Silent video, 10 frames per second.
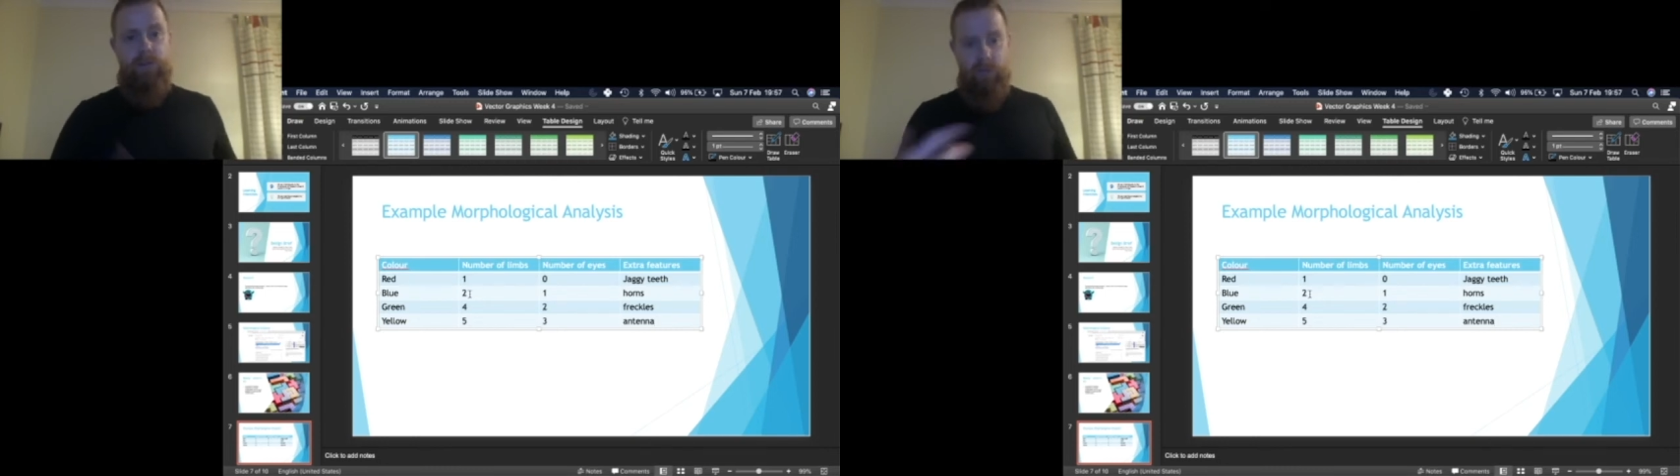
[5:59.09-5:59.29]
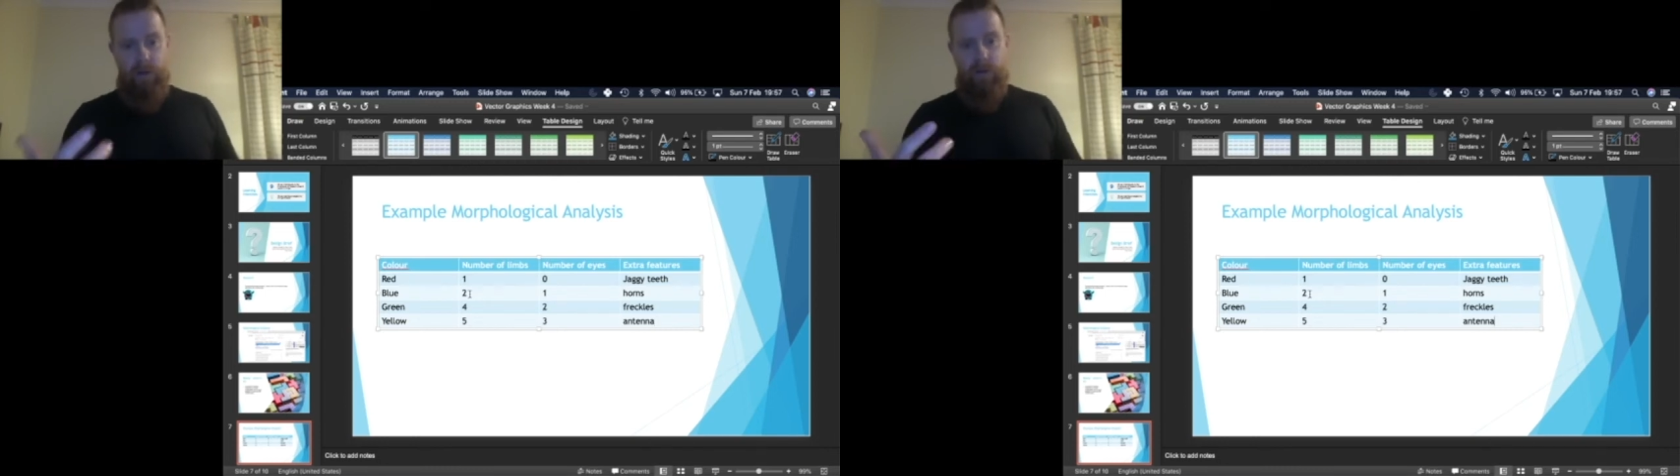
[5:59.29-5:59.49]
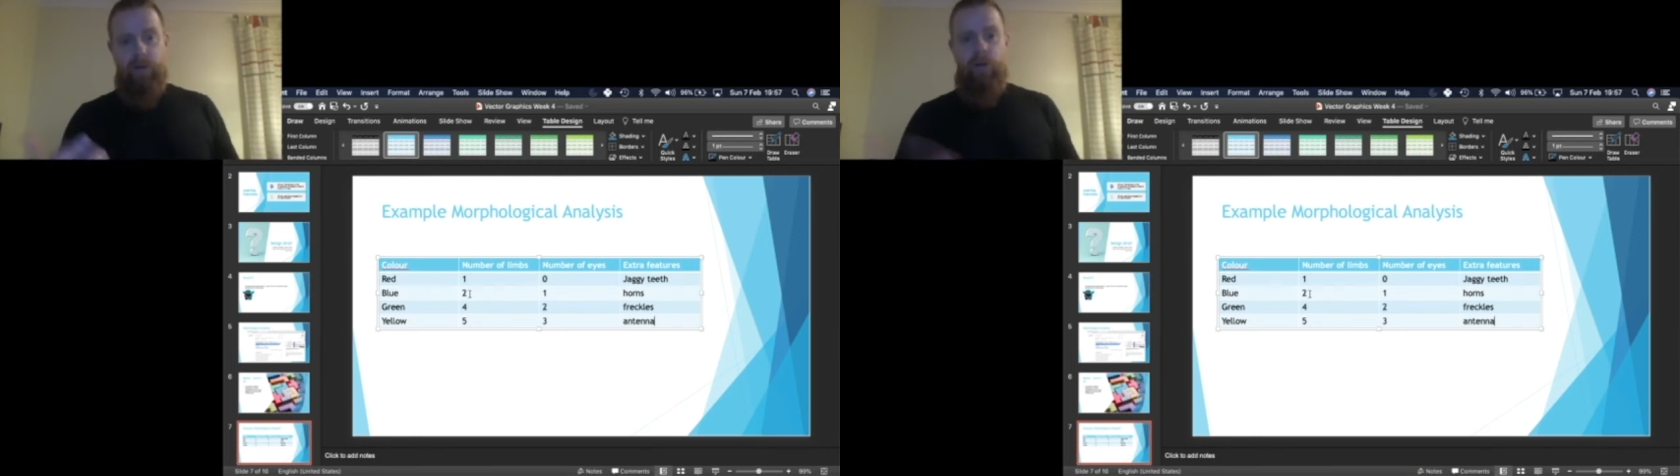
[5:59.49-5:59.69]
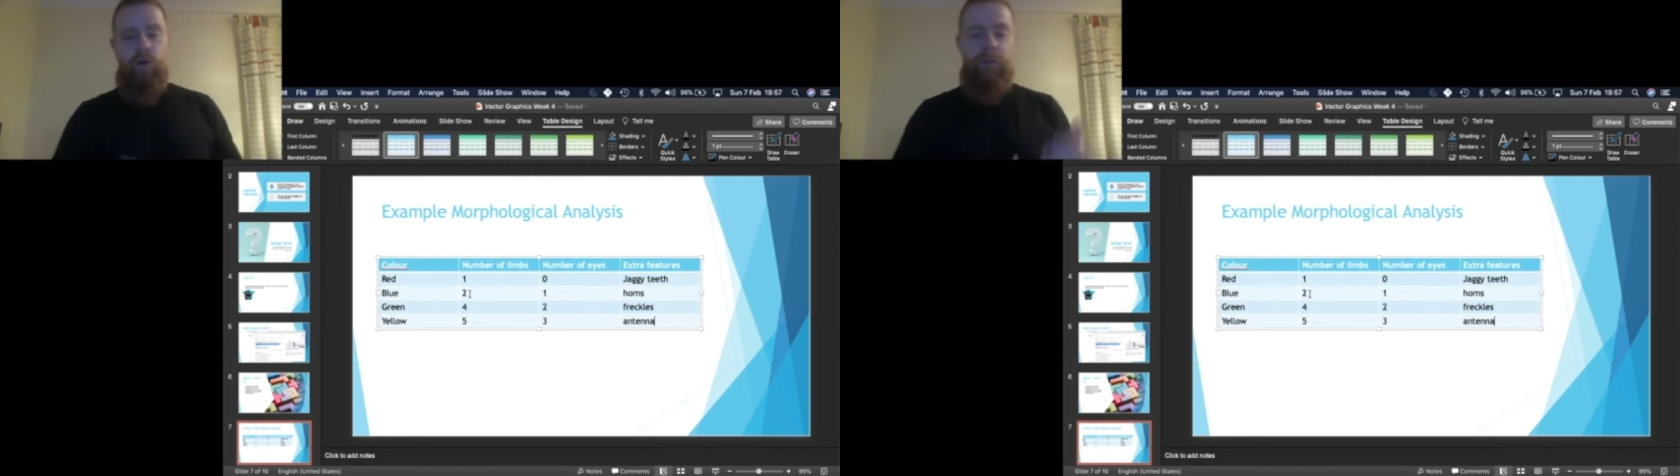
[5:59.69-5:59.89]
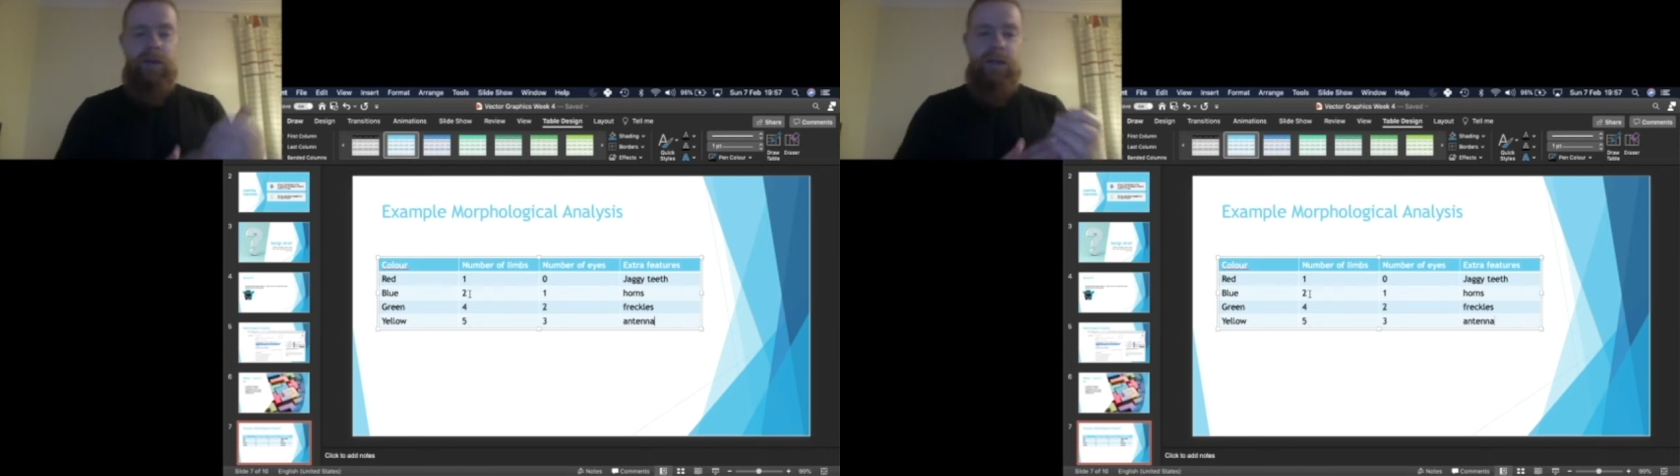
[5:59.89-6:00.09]
another
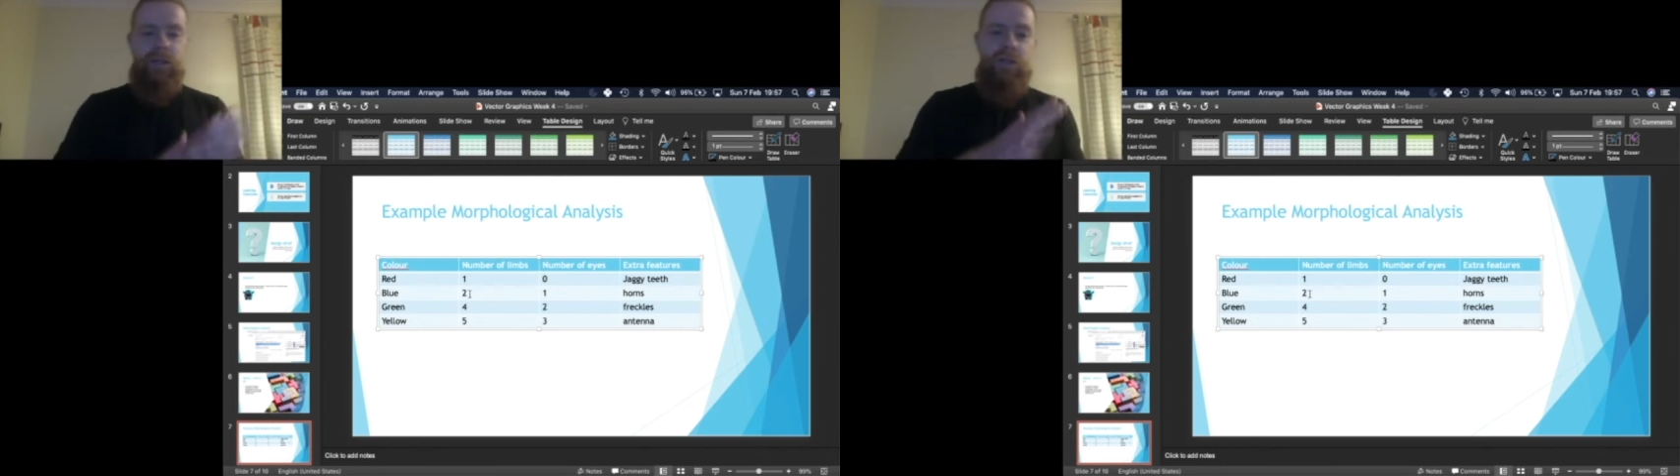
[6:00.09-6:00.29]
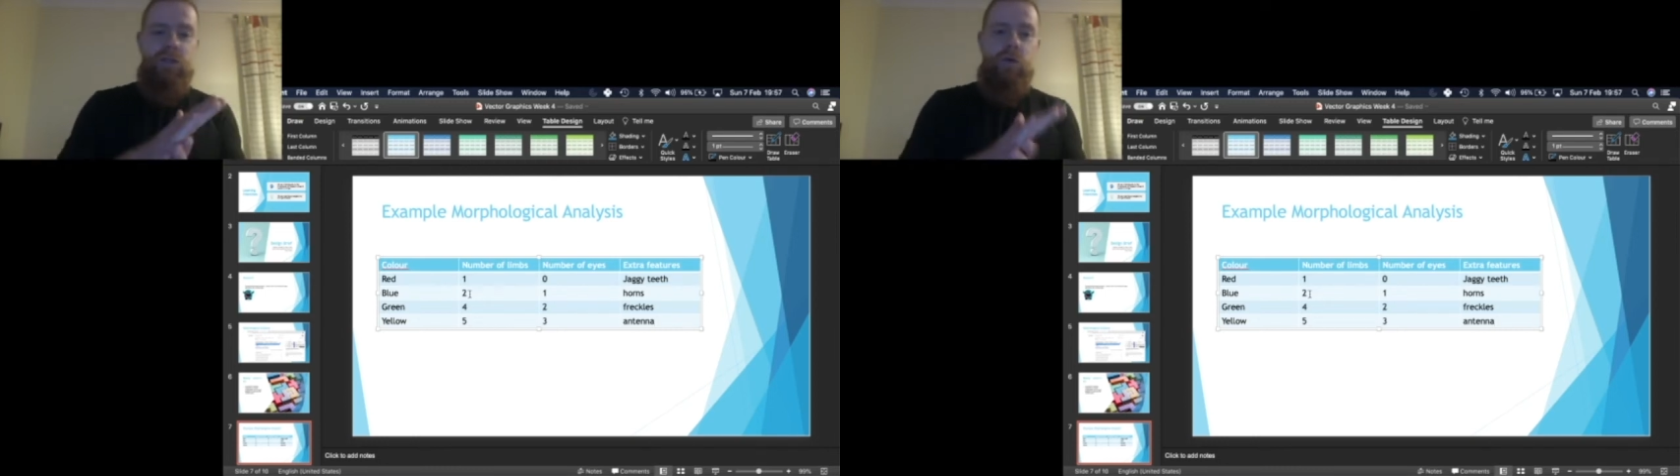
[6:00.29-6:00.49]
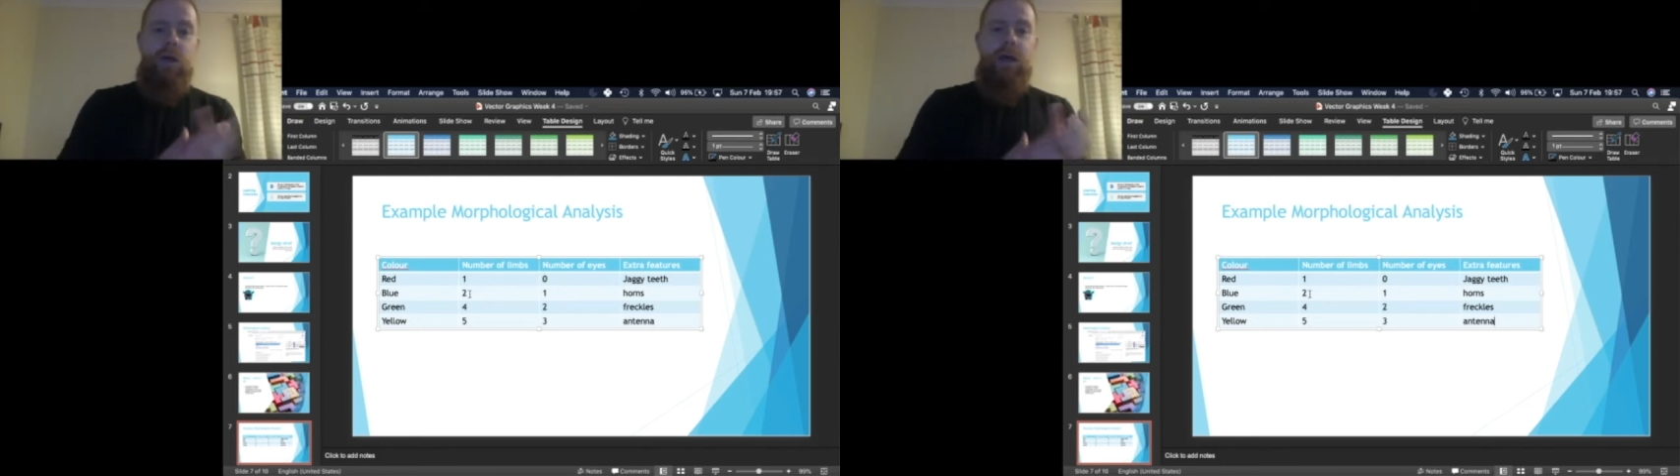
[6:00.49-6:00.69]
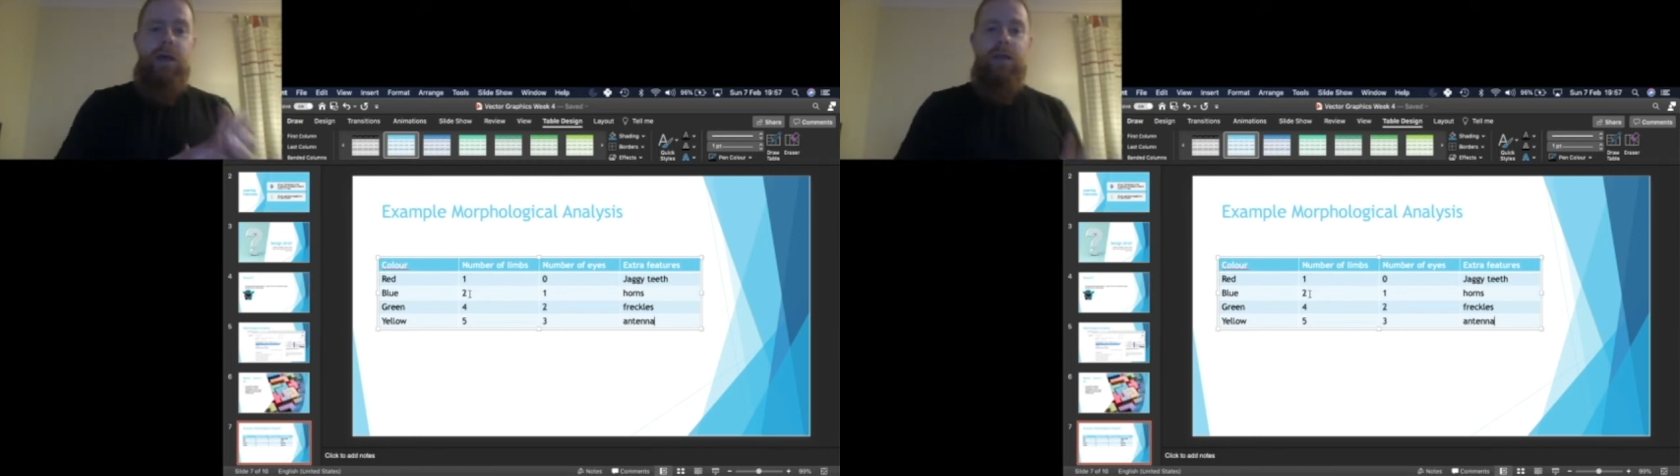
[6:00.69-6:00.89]
combination. So that